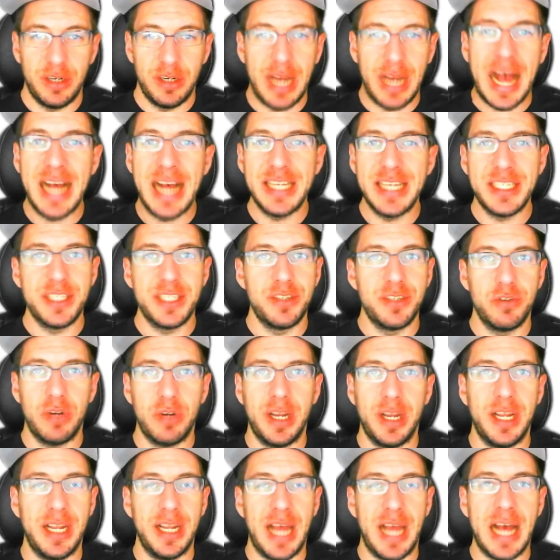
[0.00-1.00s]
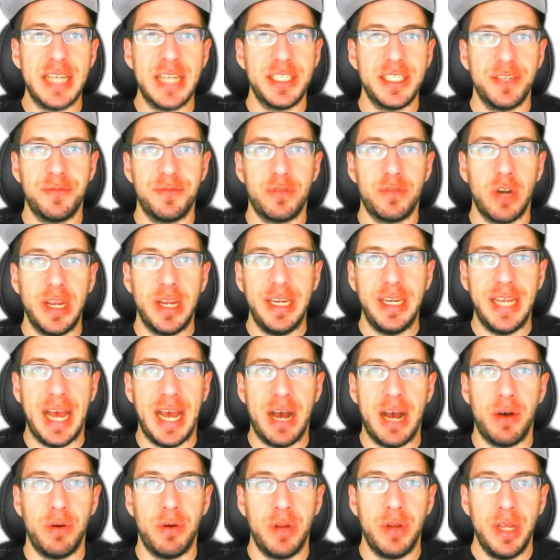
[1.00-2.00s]
As of right
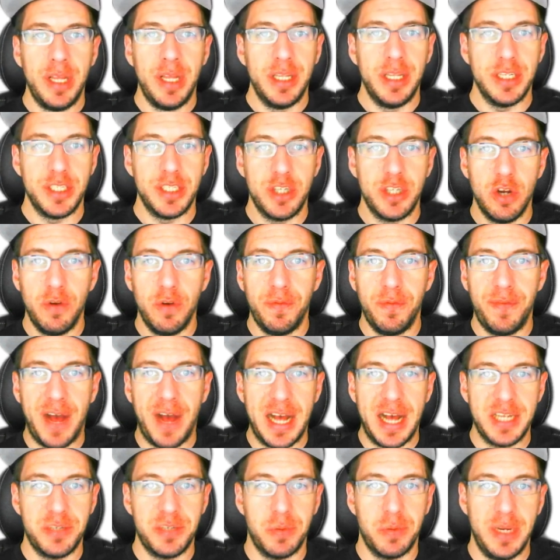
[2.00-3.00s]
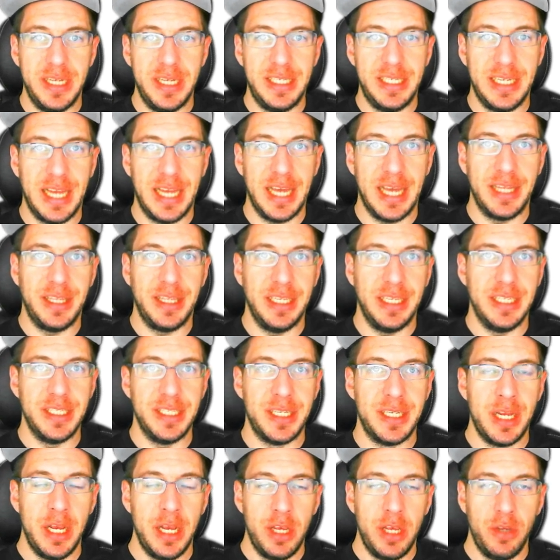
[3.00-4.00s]
now, there's no fast way to get
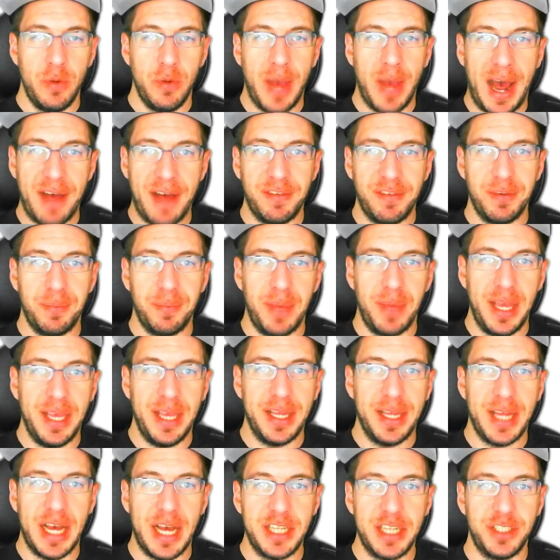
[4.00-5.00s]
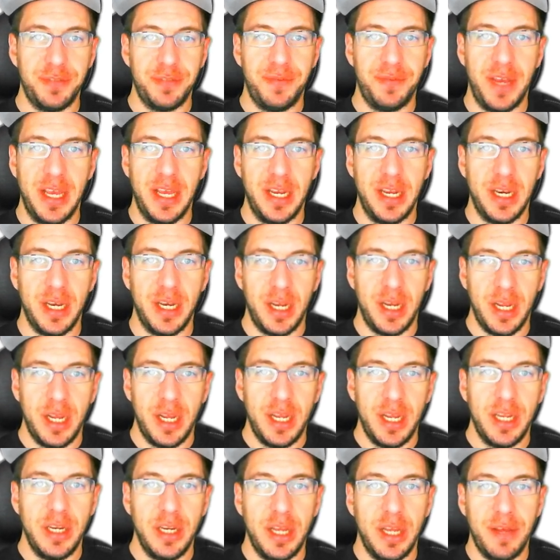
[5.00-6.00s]
these. You have to play in Clash of Fate.
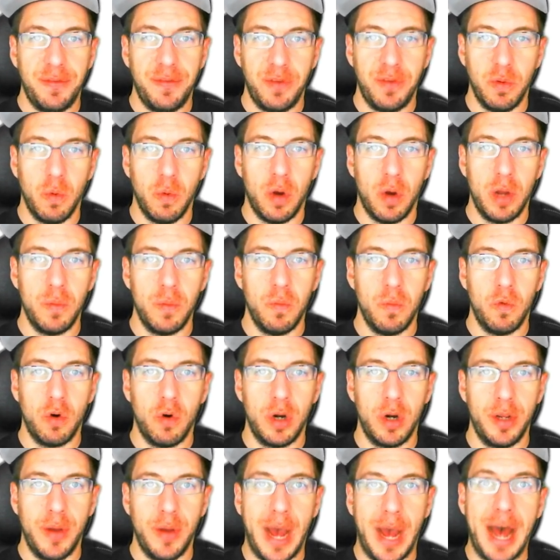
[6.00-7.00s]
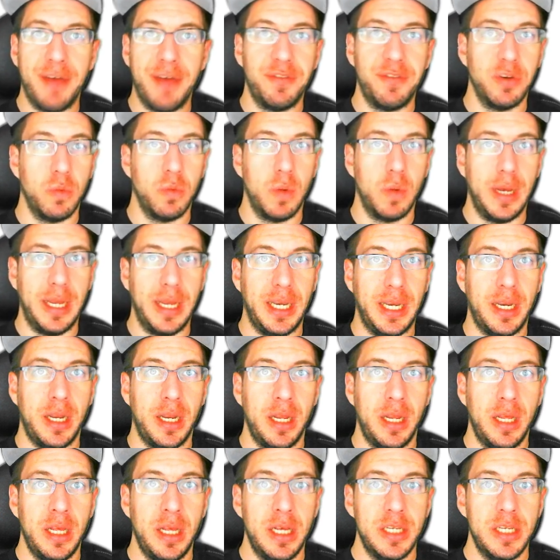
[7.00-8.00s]
If you want more, you have to win.
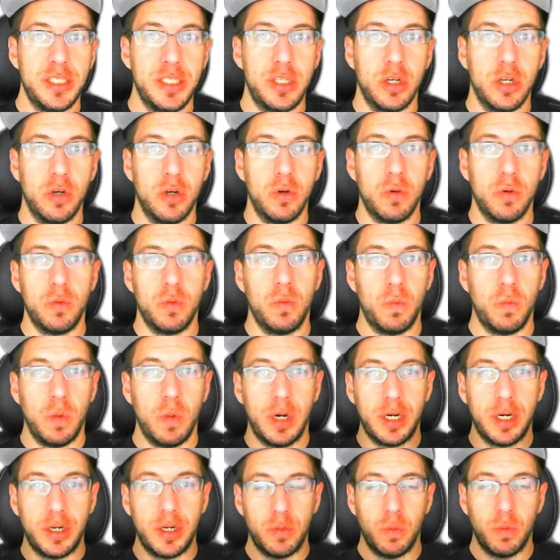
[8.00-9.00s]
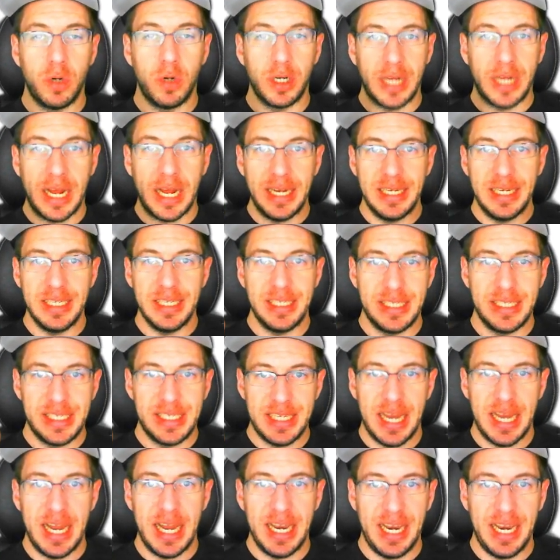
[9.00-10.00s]
So we're kind of
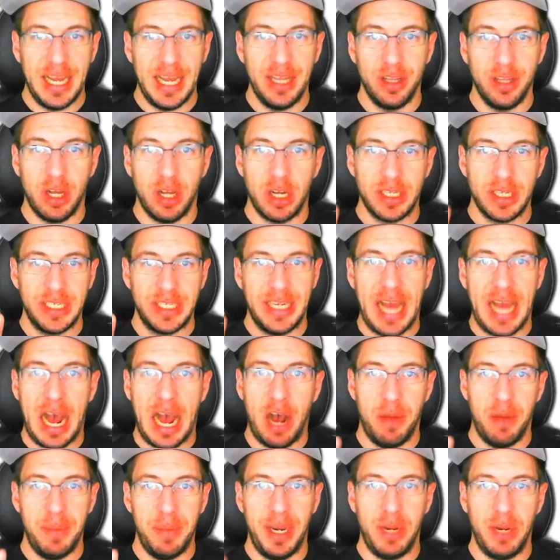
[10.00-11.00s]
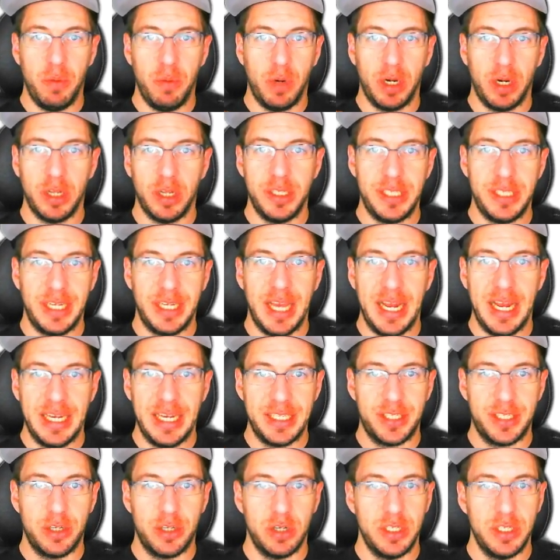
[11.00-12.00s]
set and locked in how many we're going to get.
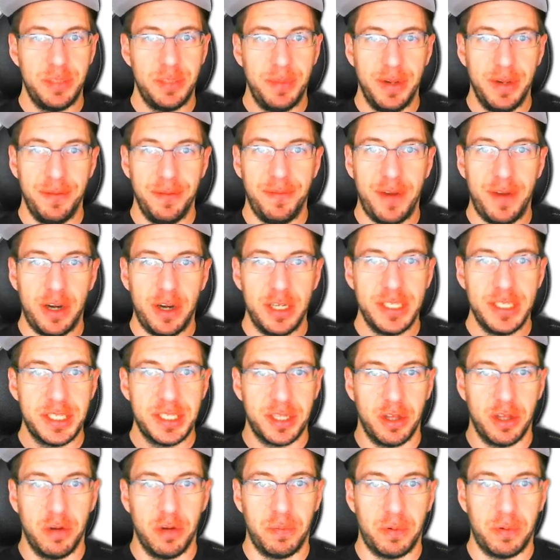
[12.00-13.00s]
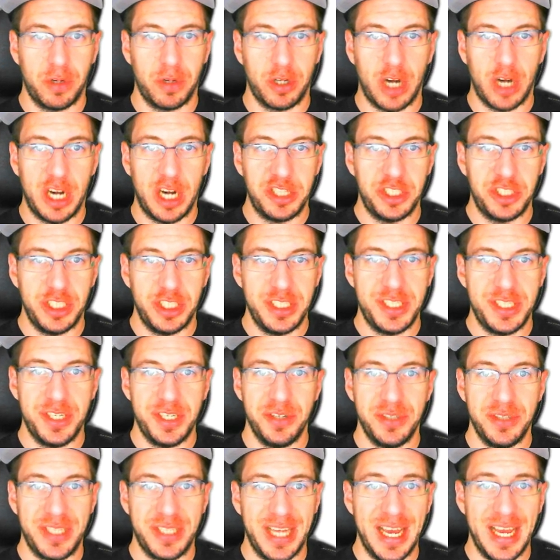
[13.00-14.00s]
It's going to be a very slow progression.
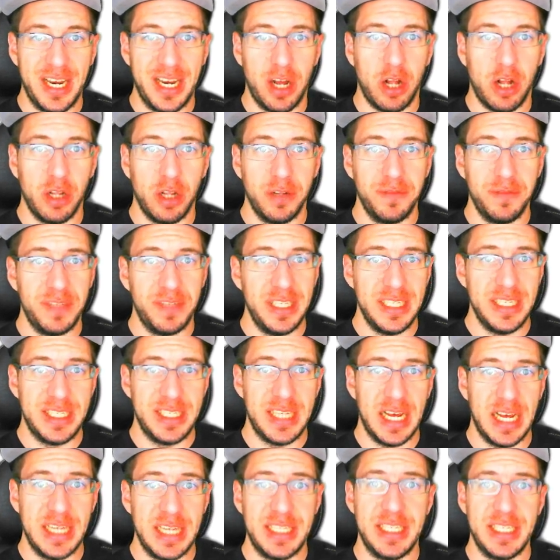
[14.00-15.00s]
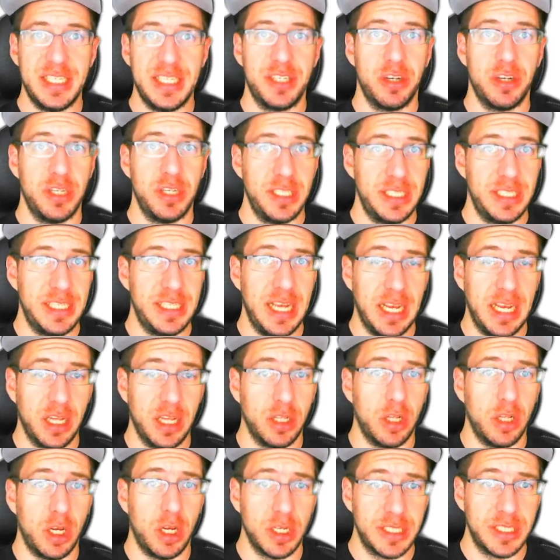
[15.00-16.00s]
So to get all of these sets is going to take a
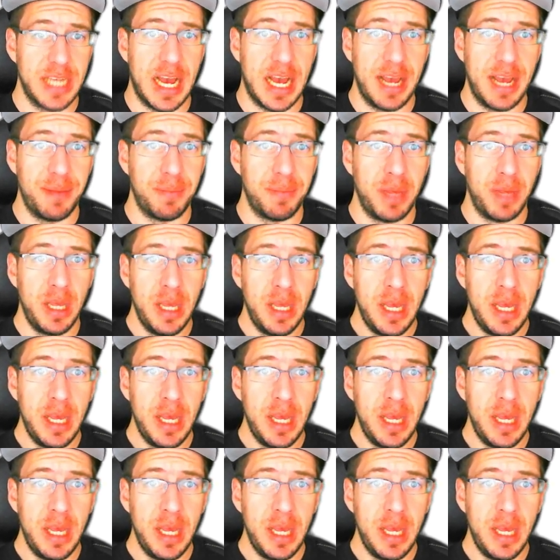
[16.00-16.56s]
long time.